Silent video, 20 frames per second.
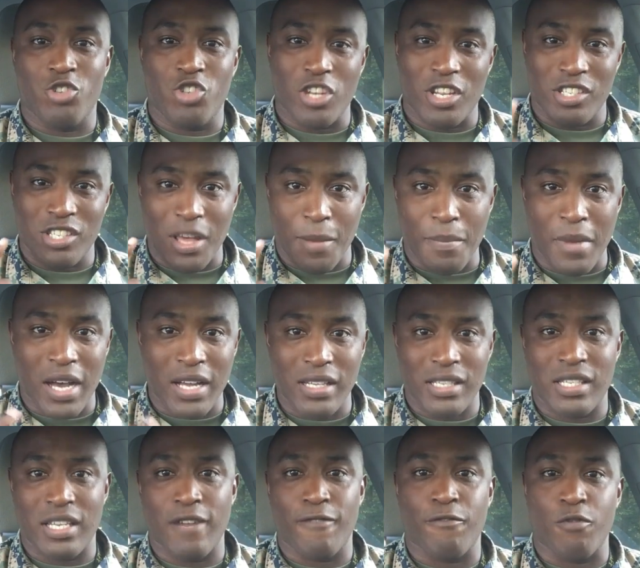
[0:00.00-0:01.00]
change that
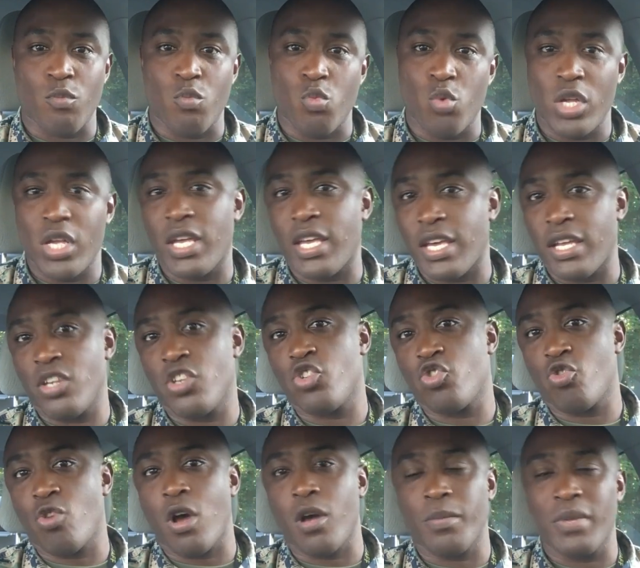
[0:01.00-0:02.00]
mindset from weekend to
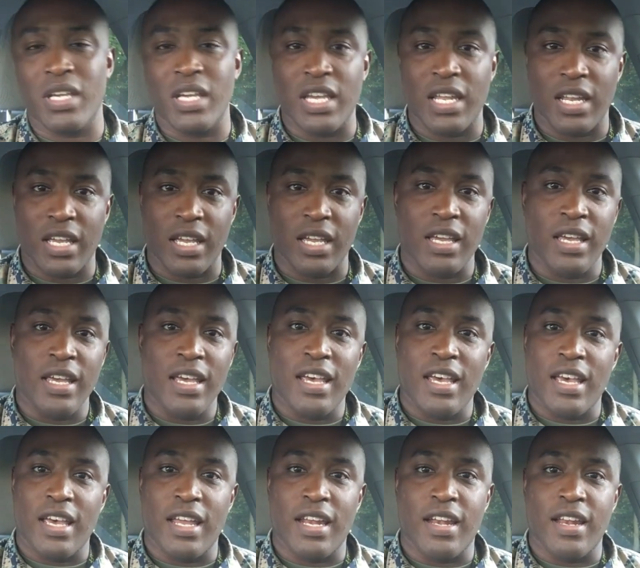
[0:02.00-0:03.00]
strong beginning
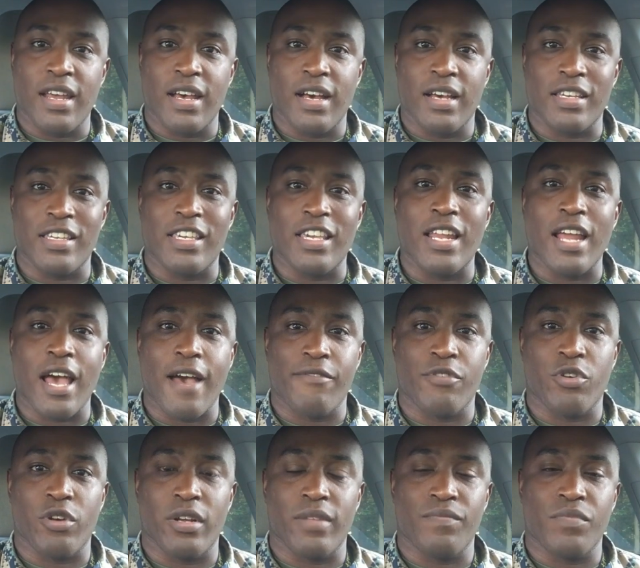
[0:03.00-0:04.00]
and get
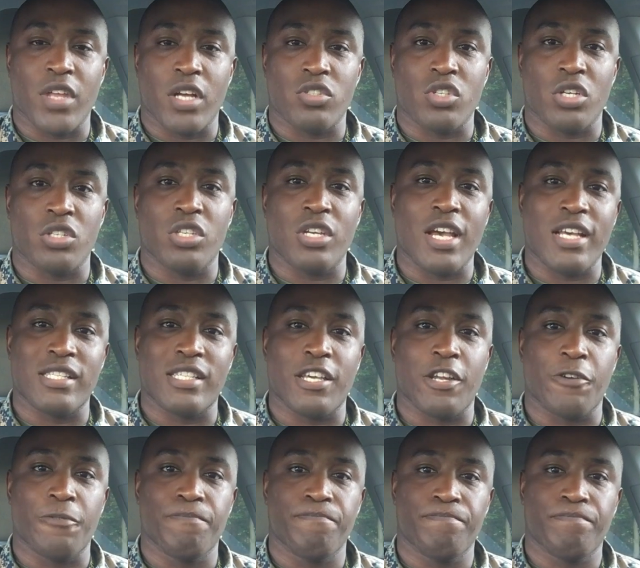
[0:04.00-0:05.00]
after it. I'll talk to you guys
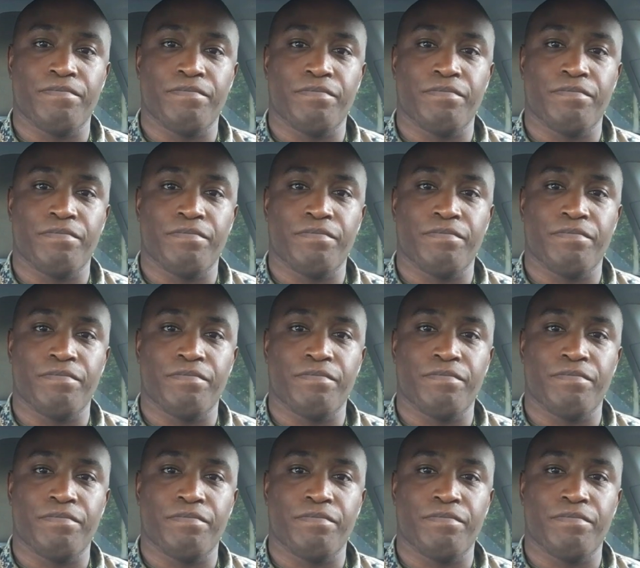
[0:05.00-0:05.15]
later.